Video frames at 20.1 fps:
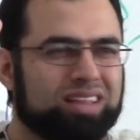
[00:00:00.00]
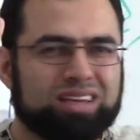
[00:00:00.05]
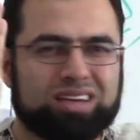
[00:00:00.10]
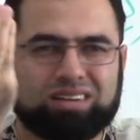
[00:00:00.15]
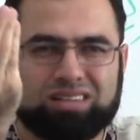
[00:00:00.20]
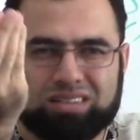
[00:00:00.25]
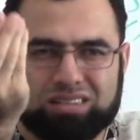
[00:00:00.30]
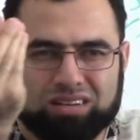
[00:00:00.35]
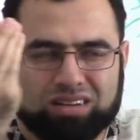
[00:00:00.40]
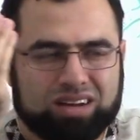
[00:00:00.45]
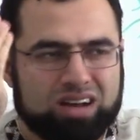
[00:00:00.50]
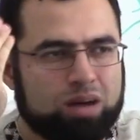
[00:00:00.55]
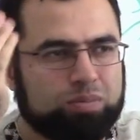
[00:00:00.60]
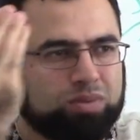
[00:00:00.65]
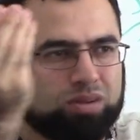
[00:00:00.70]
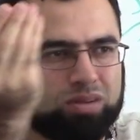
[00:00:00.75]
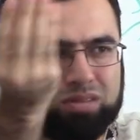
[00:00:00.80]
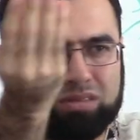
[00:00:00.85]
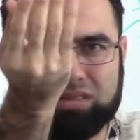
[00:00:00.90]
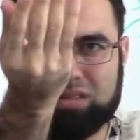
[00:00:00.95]
like
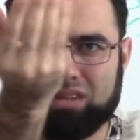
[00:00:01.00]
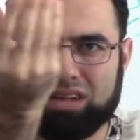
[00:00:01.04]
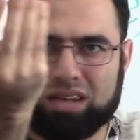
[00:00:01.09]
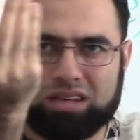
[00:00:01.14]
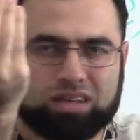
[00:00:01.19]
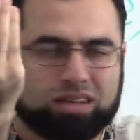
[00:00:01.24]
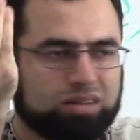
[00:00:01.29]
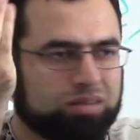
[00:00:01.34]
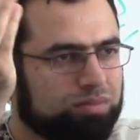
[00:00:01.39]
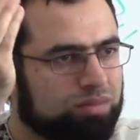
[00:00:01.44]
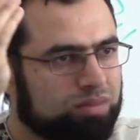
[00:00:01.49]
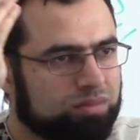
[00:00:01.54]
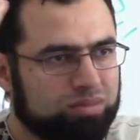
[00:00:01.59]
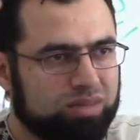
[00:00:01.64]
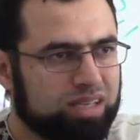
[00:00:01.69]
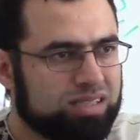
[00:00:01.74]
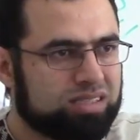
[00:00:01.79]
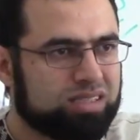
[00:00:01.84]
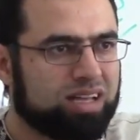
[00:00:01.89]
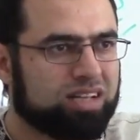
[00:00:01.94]
couple, like
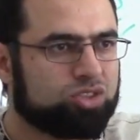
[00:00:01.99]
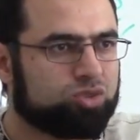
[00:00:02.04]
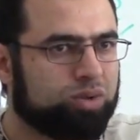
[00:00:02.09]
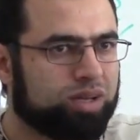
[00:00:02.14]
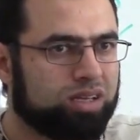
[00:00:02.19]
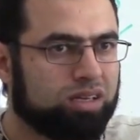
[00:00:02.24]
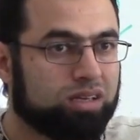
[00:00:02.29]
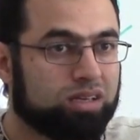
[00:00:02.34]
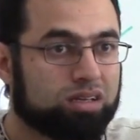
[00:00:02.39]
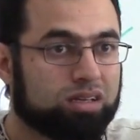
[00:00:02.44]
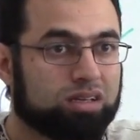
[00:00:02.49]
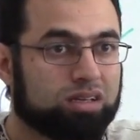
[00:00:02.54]
less than 20,